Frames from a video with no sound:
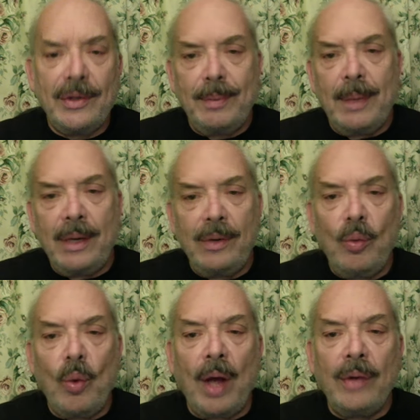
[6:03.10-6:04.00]

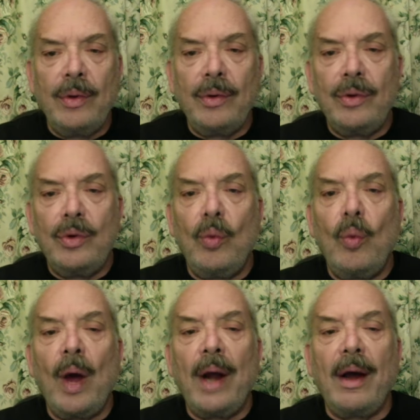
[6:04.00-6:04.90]
been
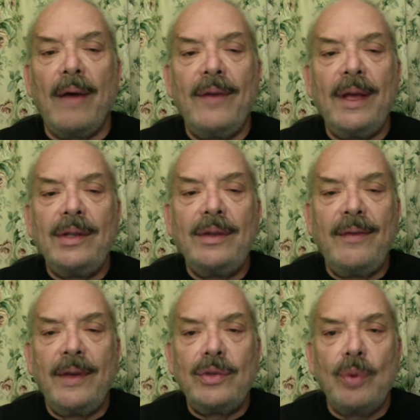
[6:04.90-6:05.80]
one of
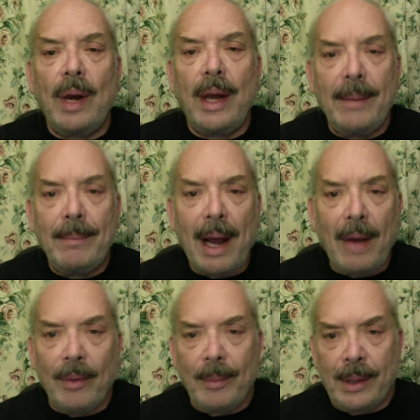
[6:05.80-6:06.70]
individual
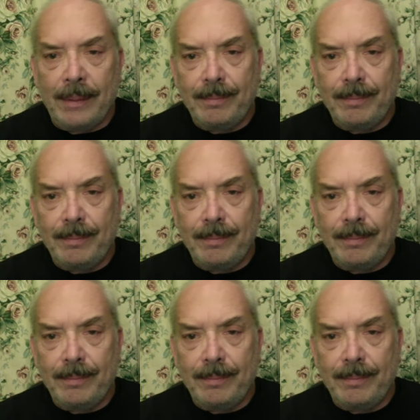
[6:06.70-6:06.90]
empowerment.